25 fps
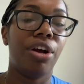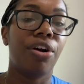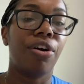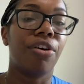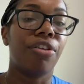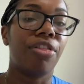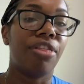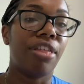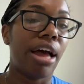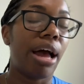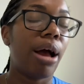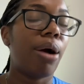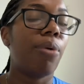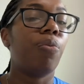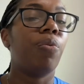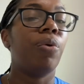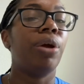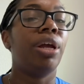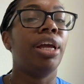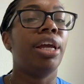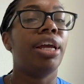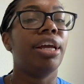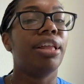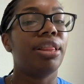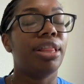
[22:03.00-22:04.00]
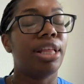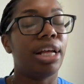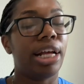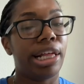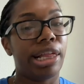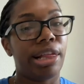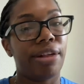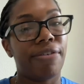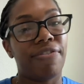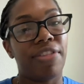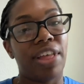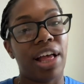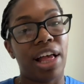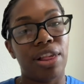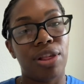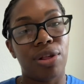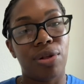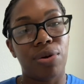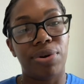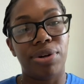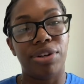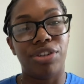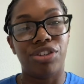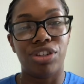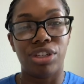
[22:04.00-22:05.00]
or that week and things of that
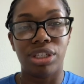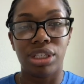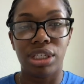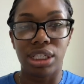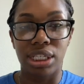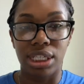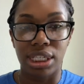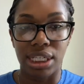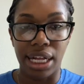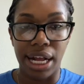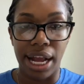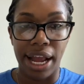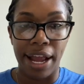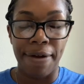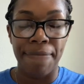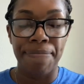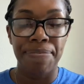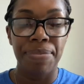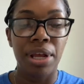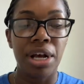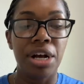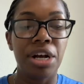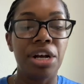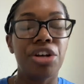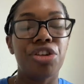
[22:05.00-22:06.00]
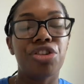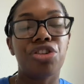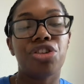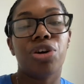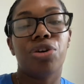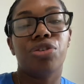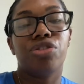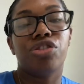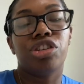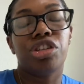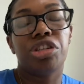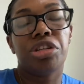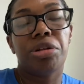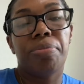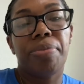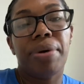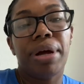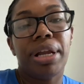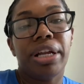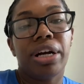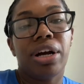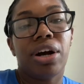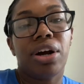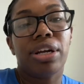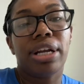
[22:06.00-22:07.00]
sort, just to stay. So just
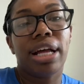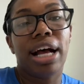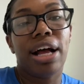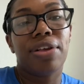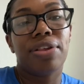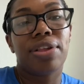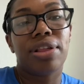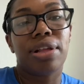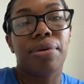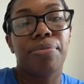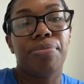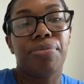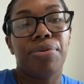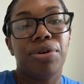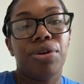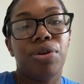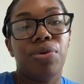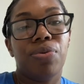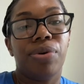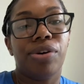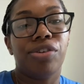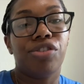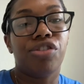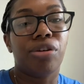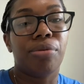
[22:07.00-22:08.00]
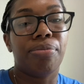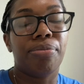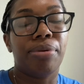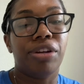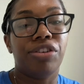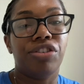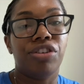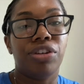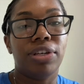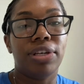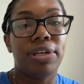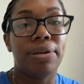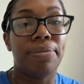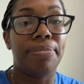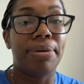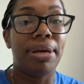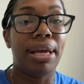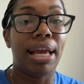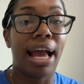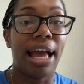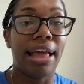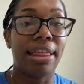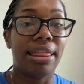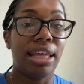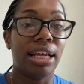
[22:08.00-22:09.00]
depending on how simple you want your budget to be,
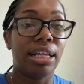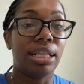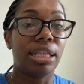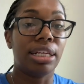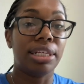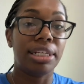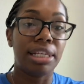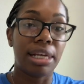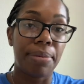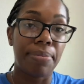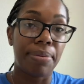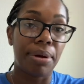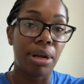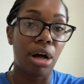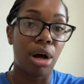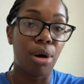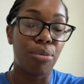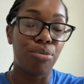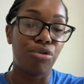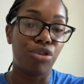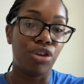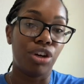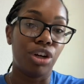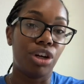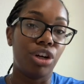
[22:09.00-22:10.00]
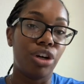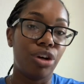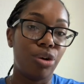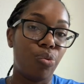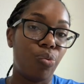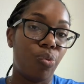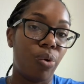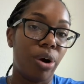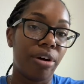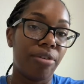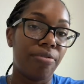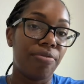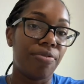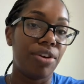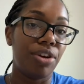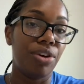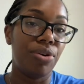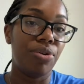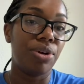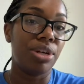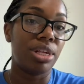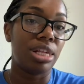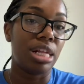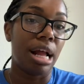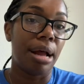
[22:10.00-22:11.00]
I think the debit option could work for
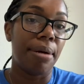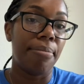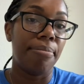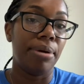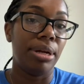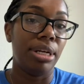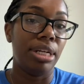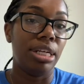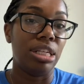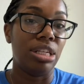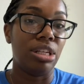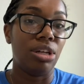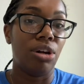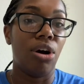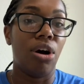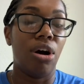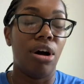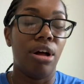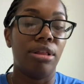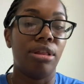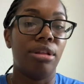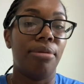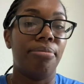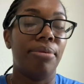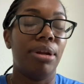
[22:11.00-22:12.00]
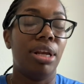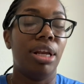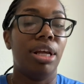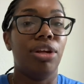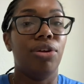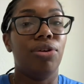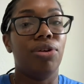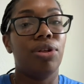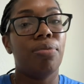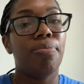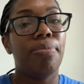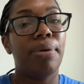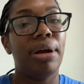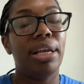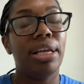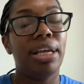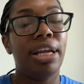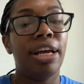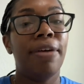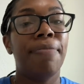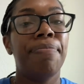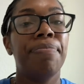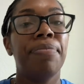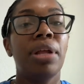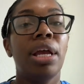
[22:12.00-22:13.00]
you because that money is gone the minute you spend
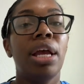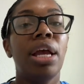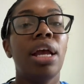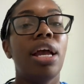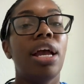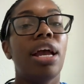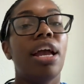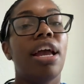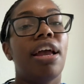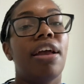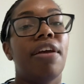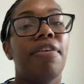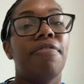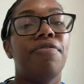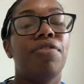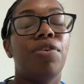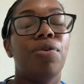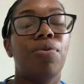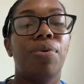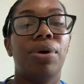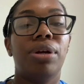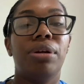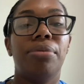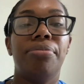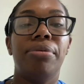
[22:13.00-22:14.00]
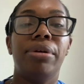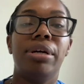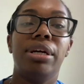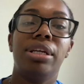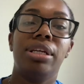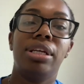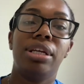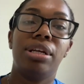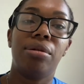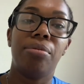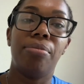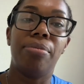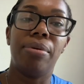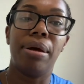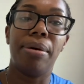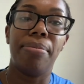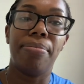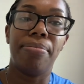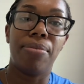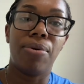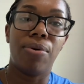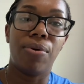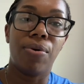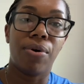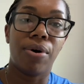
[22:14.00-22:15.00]
it. If you want to be a little bit
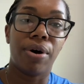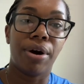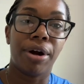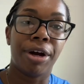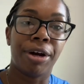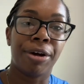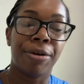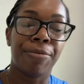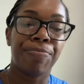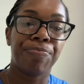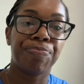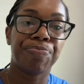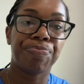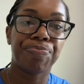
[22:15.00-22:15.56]
more